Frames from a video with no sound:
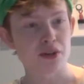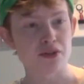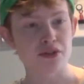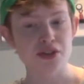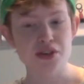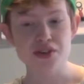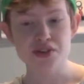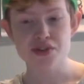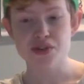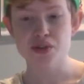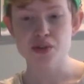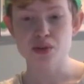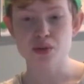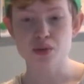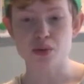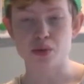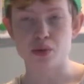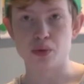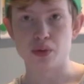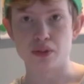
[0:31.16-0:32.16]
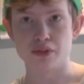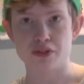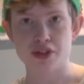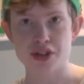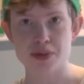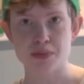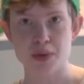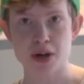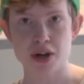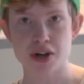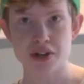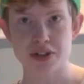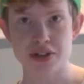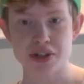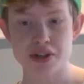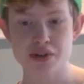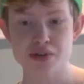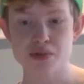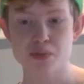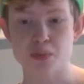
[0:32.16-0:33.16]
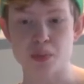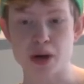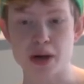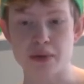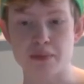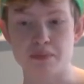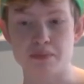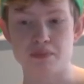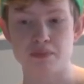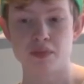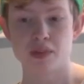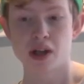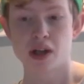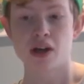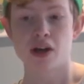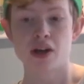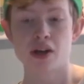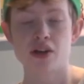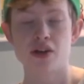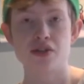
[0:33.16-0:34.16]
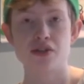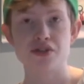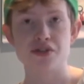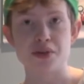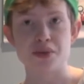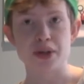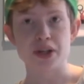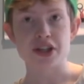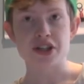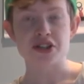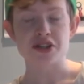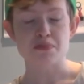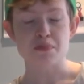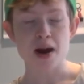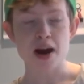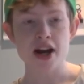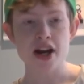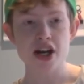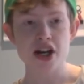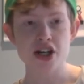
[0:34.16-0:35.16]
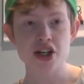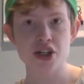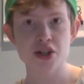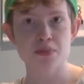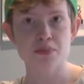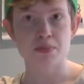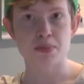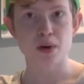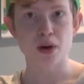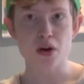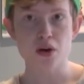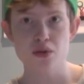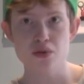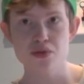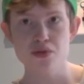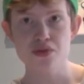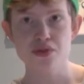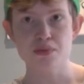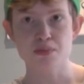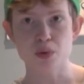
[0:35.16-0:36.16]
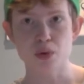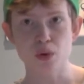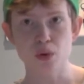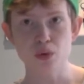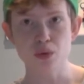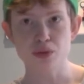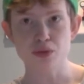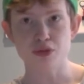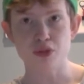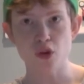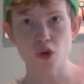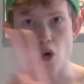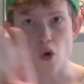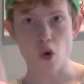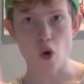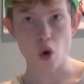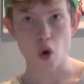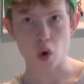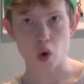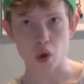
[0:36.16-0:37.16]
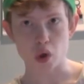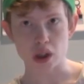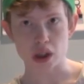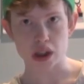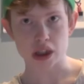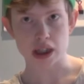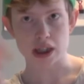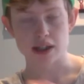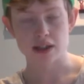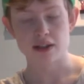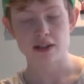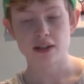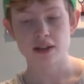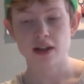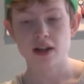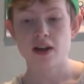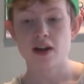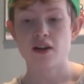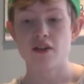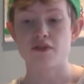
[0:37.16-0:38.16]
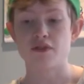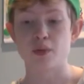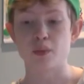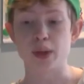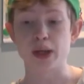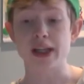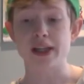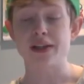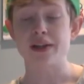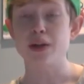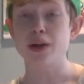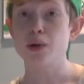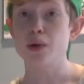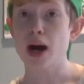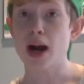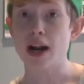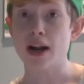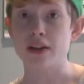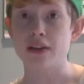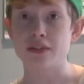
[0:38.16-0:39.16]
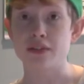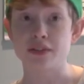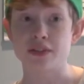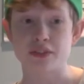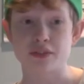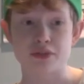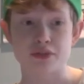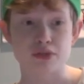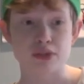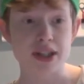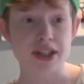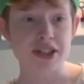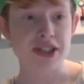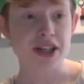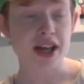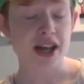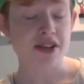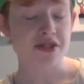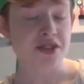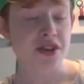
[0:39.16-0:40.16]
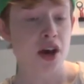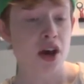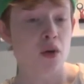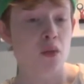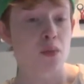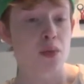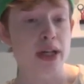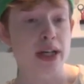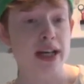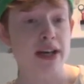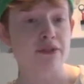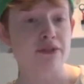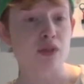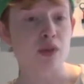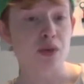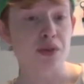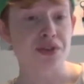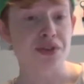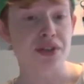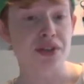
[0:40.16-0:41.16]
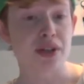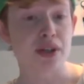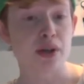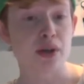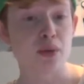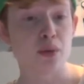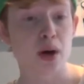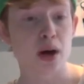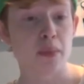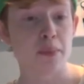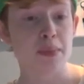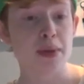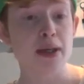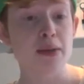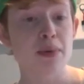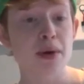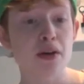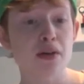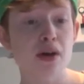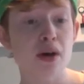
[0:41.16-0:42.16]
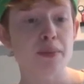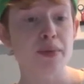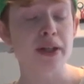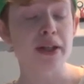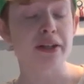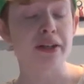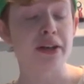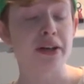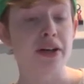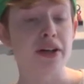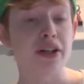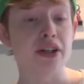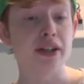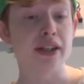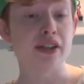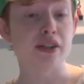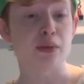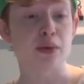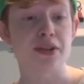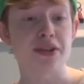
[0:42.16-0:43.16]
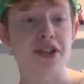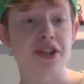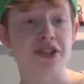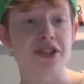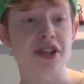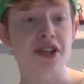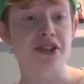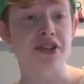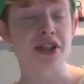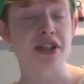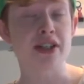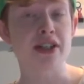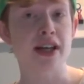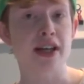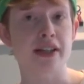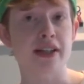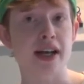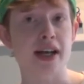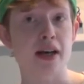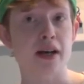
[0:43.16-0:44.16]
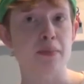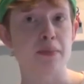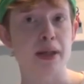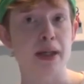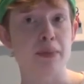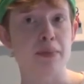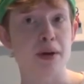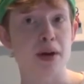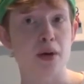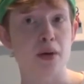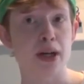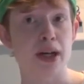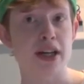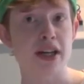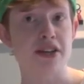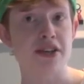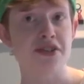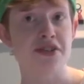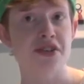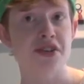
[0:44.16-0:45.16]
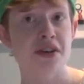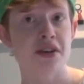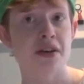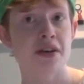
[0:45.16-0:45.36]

first of all, first part of news, we're doing Smash Bros. Brawl four for Wii U and three D S. We have got a new amiibo coming in early twenty sixteen, and that amiibo is